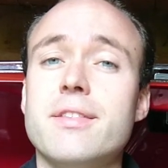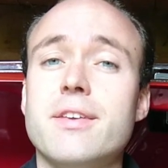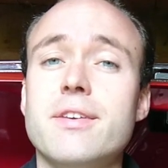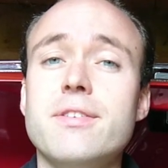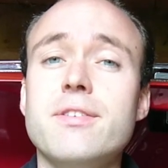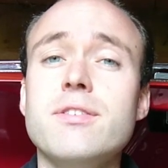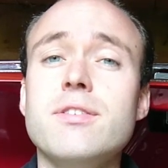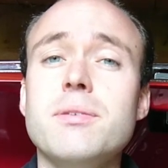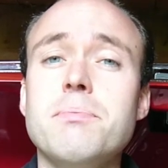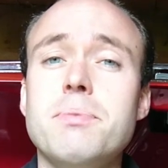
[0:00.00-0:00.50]

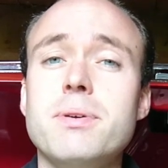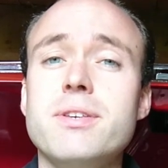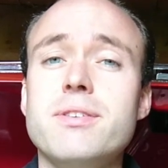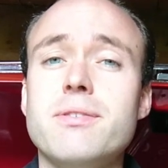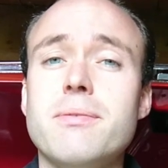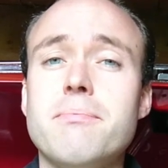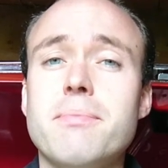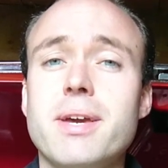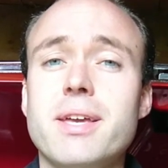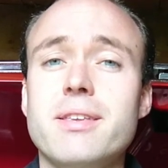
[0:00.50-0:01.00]
This is a
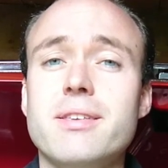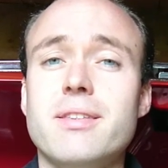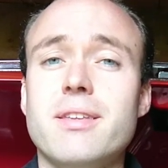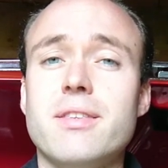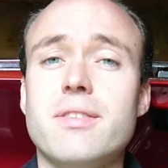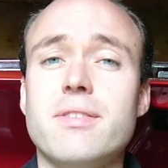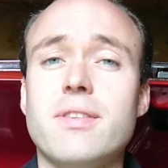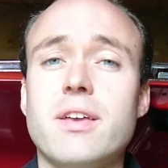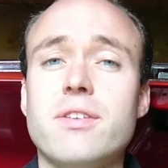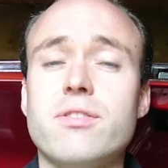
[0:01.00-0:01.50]
piece of
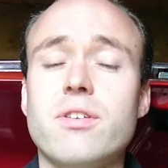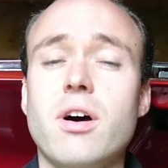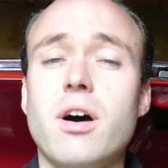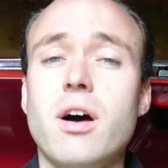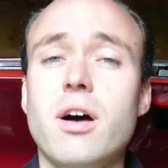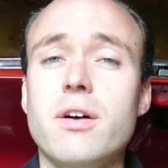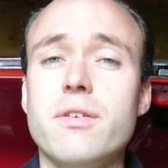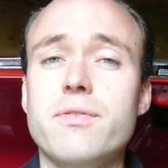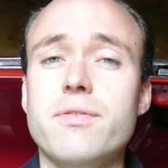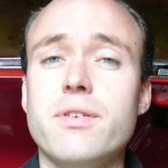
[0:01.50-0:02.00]
maintenance that's
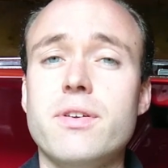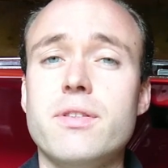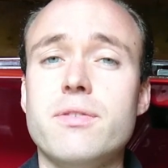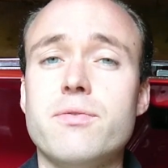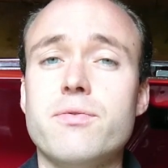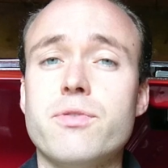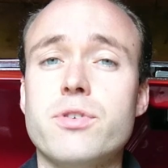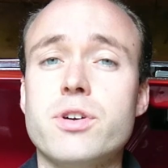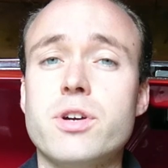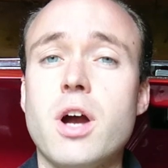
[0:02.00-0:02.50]
often
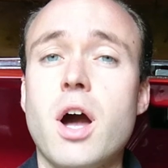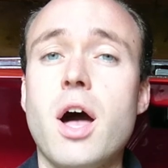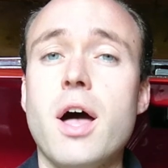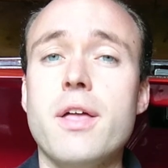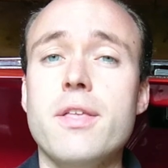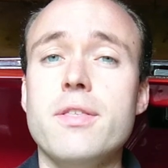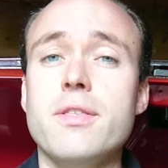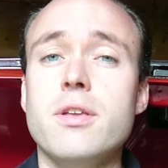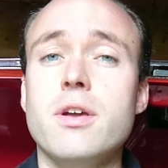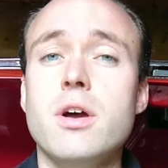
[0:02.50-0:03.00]

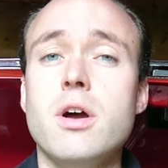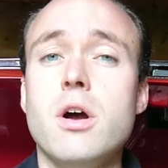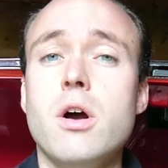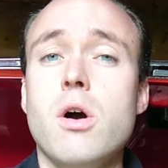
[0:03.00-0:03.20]
forgotten